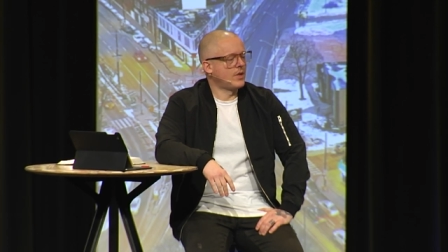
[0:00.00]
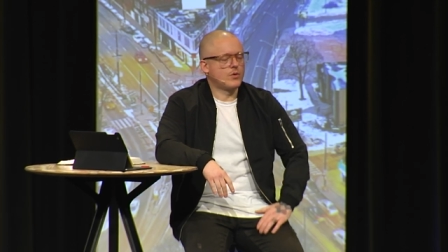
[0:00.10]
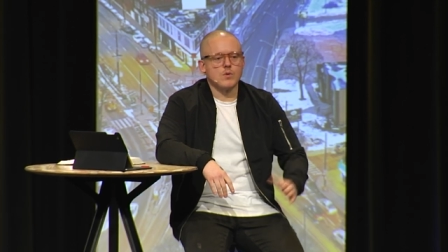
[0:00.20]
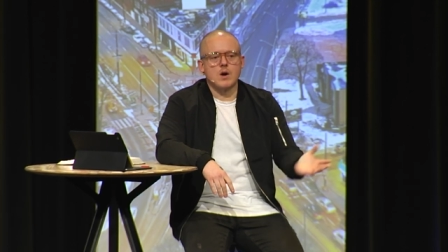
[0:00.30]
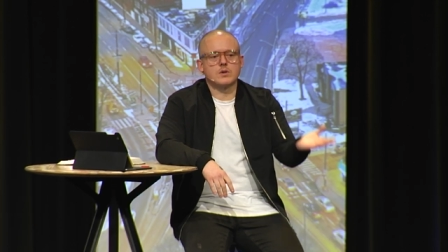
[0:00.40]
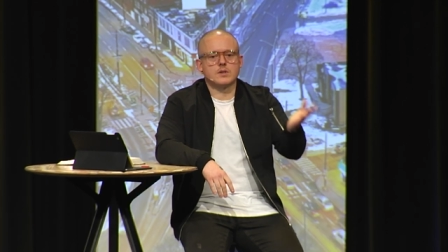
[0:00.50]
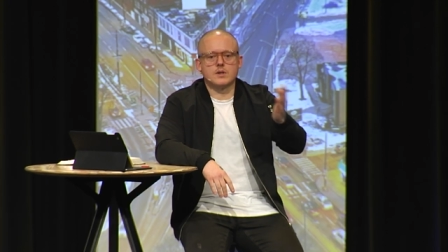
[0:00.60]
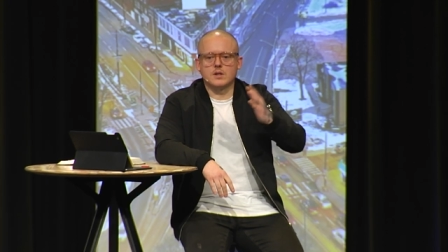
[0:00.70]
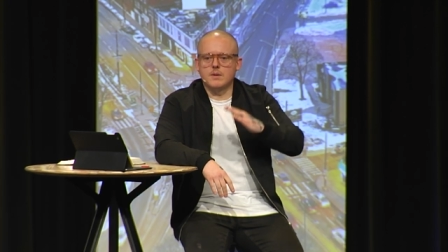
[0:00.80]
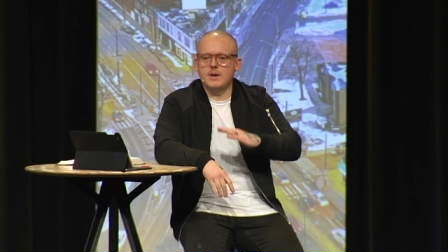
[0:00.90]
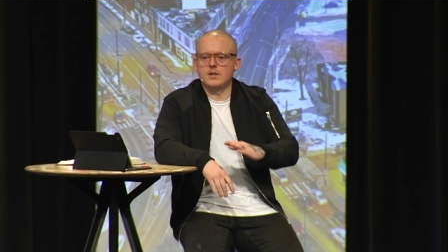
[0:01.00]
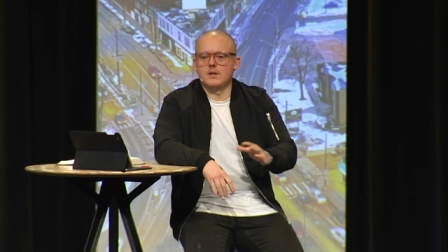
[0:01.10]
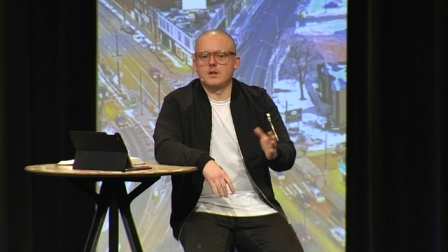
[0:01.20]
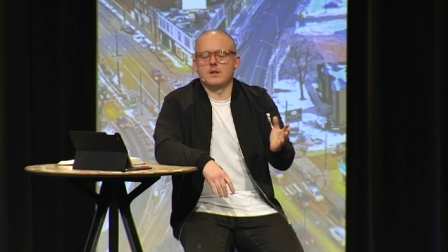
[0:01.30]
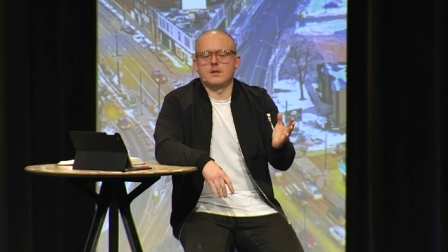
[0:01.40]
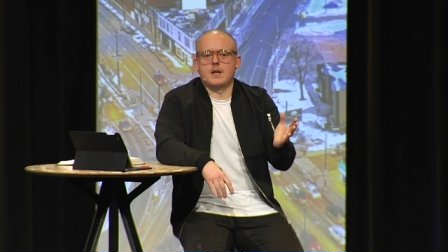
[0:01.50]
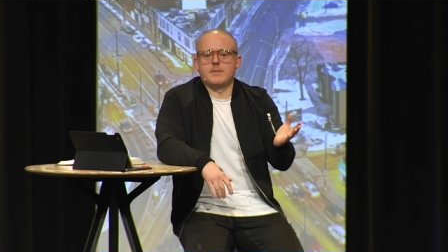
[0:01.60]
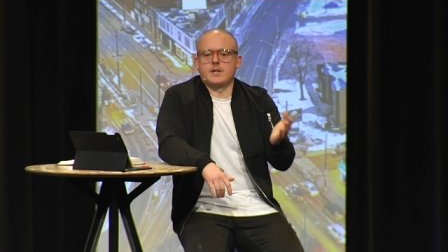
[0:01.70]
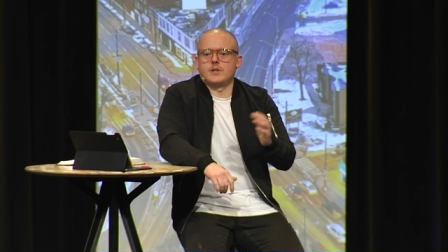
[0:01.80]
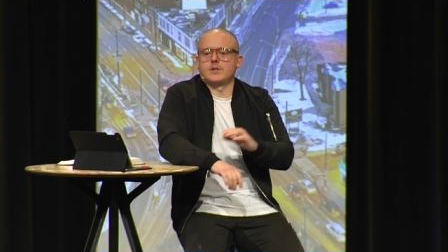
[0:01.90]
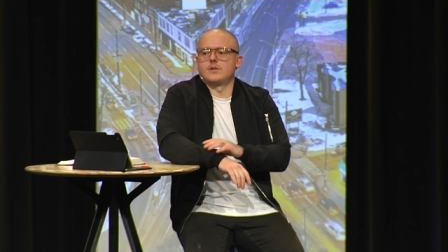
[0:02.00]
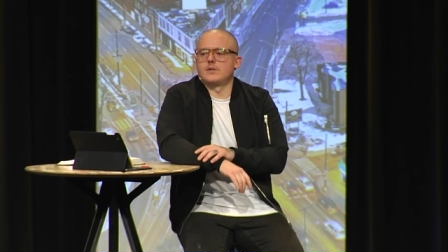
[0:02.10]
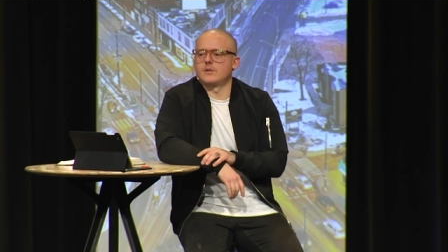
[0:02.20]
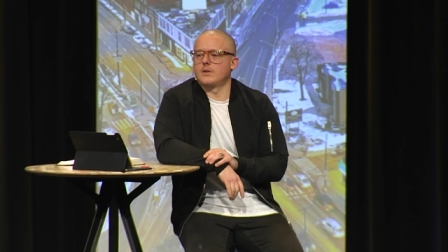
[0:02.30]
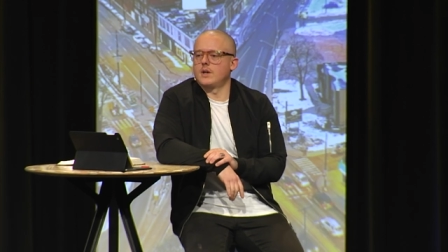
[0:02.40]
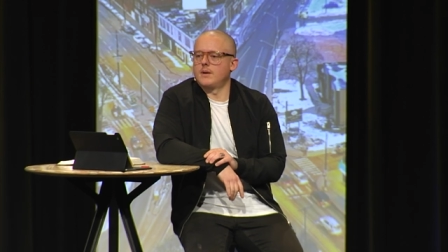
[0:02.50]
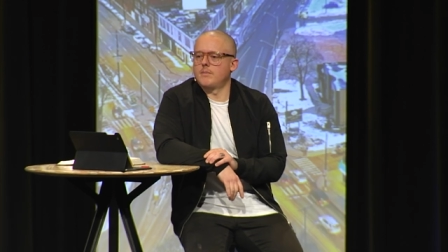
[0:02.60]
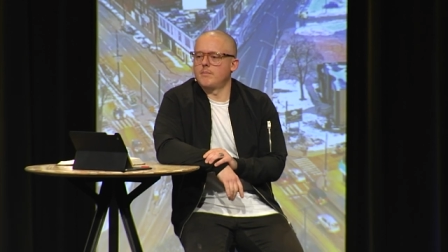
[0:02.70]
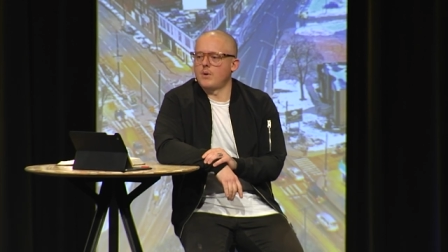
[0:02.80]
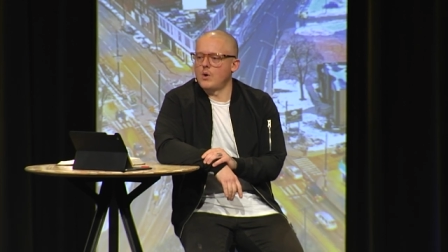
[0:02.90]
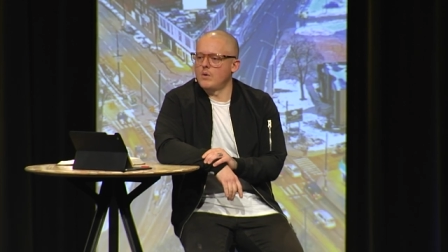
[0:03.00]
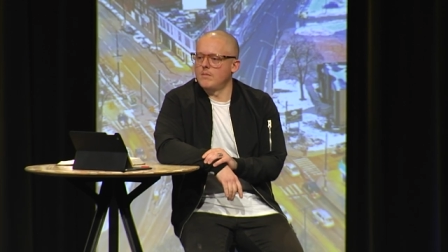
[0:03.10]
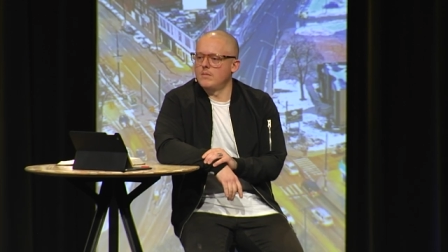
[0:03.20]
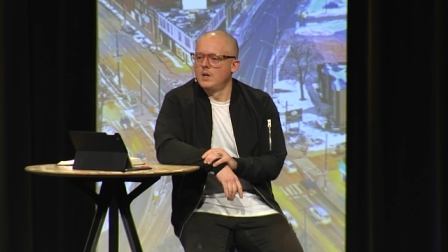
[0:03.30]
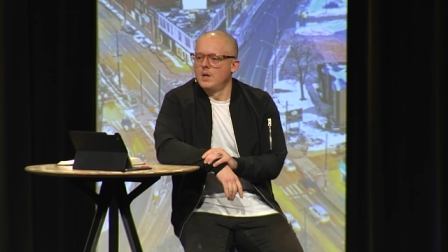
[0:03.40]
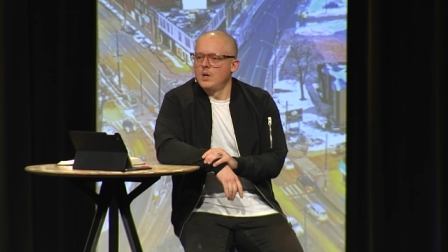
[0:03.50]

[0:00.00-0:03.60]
Throughout the Lament, uh, Lamentations uh, poem,